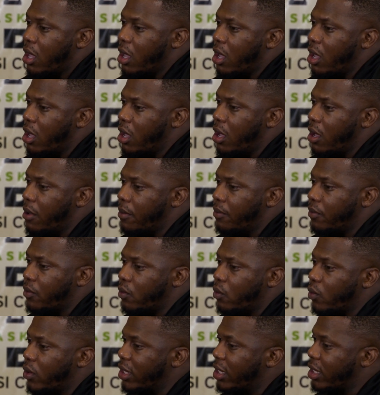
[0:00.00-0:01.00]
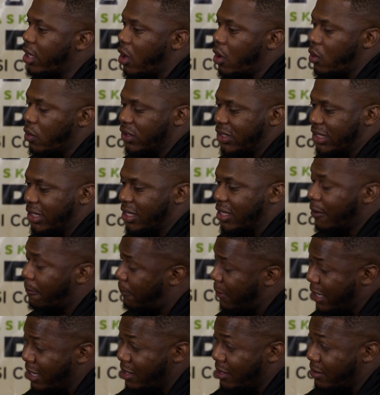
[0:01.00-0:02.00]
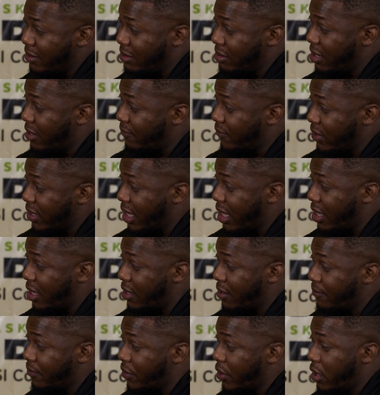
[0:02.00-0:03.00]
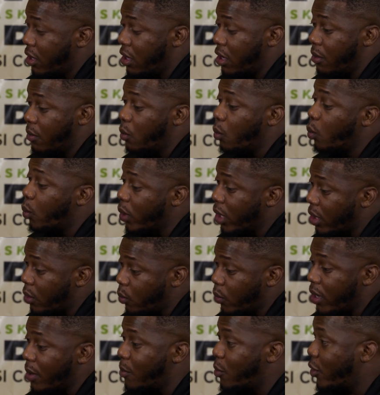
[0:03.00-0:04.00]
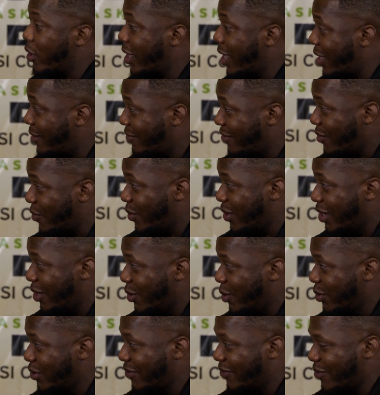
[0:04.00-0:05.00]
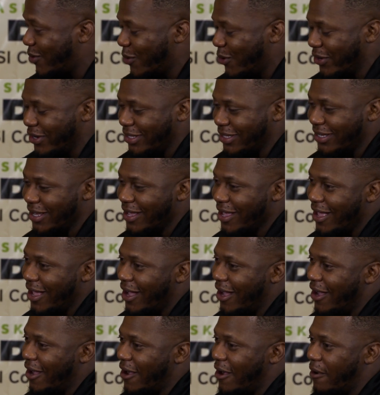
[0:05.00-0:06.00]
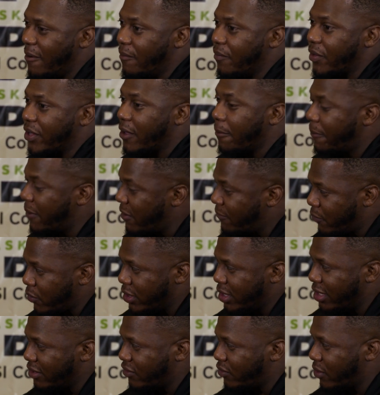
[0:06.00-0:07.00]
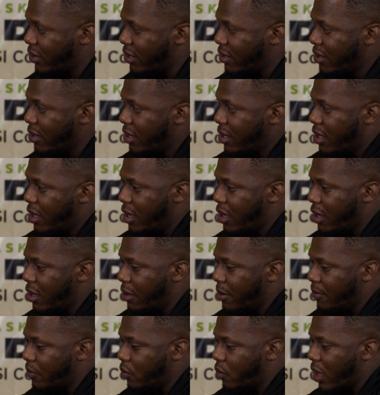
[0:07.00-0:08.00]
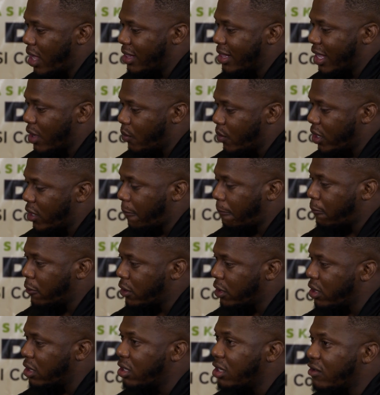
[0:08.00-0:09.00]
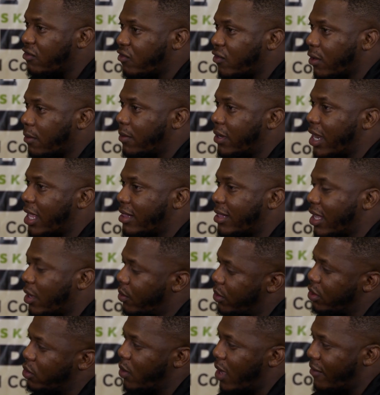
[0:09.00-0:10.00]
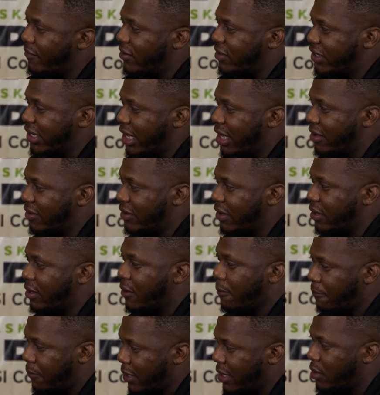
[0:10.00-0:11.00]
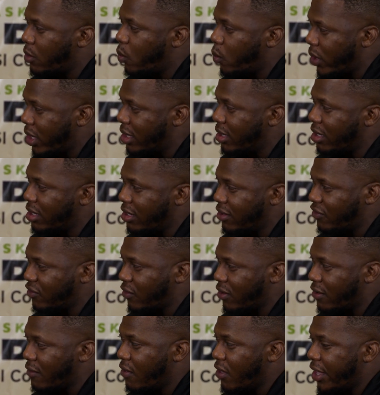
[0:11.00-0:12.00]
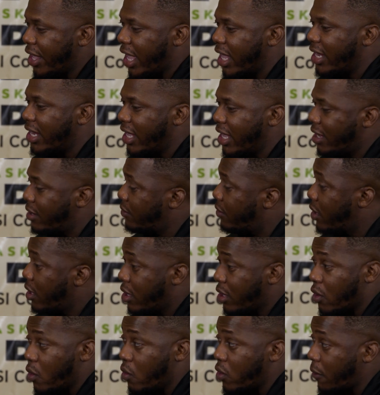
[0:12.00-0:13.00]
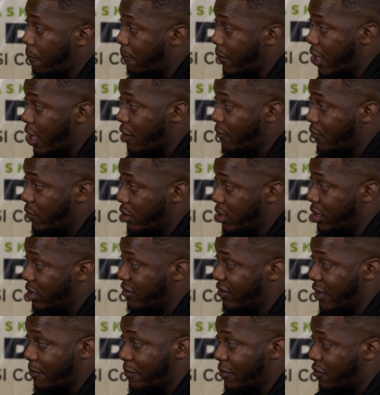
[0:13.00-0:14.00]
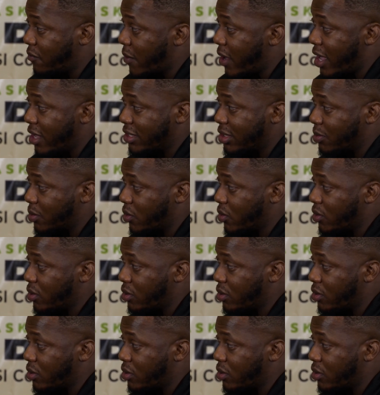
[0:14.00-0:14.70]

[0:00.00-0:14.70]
Um, really, goal is to compete in every game, um, win, win, more games than we lose, of course. Um, compete for a district. Um, I think we're in a pretty good district, but I think we do have a chance to compete and win the district, and then go on a playoff run as deep as possible.